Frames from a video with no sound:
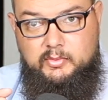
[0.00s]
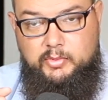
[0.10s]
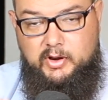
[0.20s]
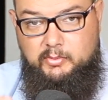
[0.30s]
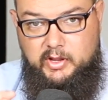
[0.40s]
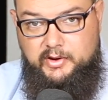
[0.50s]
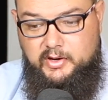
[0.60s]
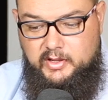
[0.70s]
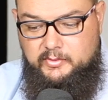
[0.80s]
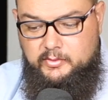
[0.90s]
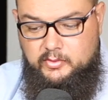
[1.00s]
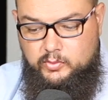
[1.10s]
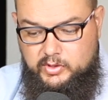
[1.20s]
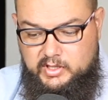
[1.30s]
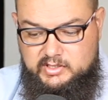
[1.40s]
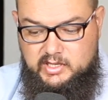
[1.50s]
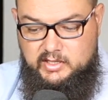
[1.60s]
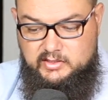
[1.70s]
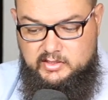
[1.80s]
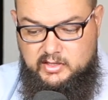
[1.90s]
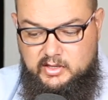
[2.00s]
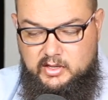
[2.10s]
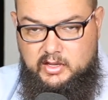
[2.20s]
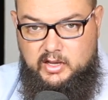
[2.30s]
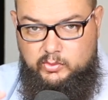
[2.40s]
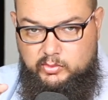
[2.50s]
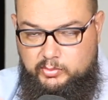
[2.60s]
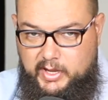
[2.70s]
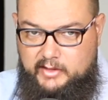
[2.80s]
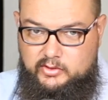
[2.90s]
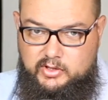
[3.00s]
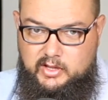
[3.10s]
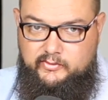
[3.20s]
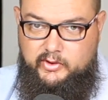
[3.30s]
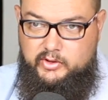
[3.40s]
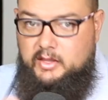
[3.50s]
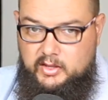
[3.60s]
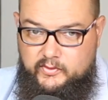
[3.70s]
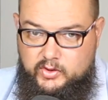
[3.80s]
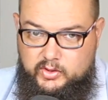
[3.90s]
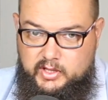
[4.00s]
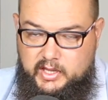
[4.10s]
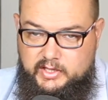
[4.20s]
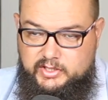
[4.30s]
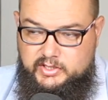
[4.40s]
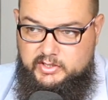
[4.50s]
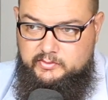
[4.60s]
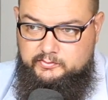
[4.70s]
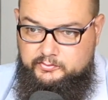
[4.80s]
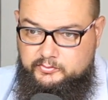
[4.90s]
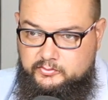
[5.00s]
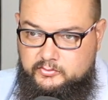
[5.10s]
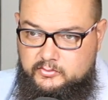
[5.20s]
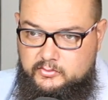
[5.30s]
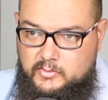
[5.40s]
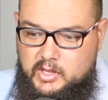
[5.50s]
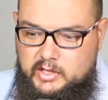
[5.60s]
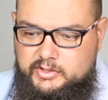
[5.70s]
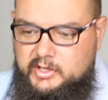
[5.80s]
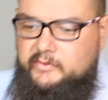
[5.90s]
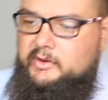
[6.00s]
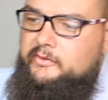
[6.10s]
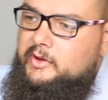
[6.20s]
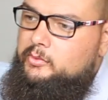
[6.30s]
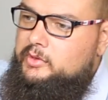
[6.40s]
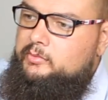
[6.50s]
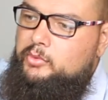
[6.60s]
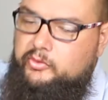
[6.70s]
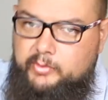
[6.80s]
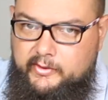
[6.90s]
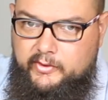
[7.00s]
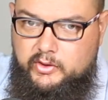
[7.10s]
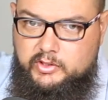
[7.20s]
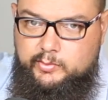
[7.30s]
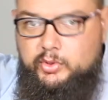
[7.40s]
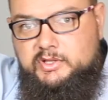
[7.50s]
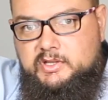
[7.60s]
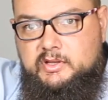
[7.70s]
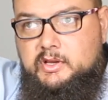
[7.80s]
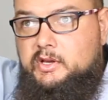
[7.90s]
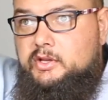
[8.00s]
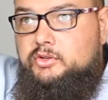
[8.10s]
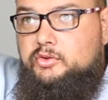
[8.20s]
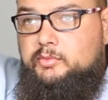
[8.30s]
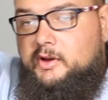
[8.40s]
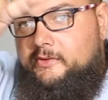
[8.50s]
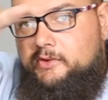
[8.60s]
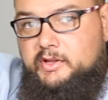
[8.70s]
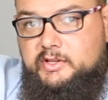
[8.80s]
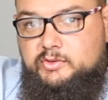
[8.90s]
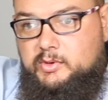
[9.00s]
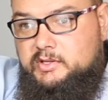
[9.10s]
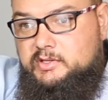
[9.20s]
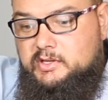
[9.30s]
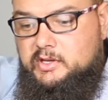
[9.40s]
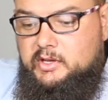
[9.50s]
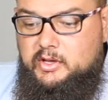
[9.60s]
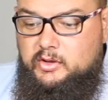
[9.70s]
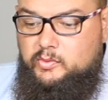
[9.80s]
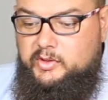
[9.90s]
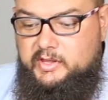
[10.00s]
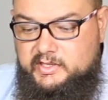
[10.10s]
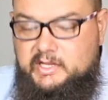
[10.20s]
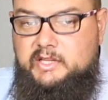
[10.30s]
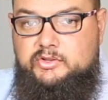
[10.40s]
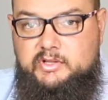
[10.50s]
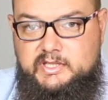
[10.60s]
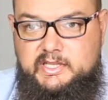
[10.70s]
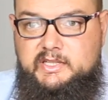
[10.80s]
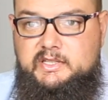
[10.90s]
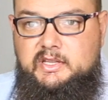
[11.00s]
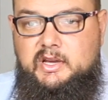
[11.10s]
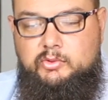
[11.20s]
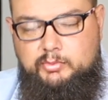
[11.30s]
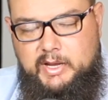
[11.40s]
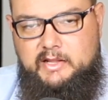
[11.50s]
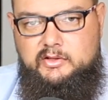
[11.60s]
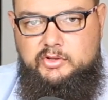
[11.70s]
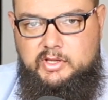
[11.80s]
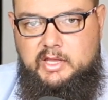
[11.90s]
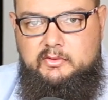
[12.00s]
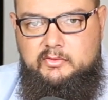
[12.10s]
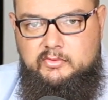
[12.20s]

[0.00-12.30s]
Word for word: primarily with this lens, I would battle to get focus, even on the edges. So even if I would move my focus points to my furthest ones, with this lens on the 6D, I would battle to get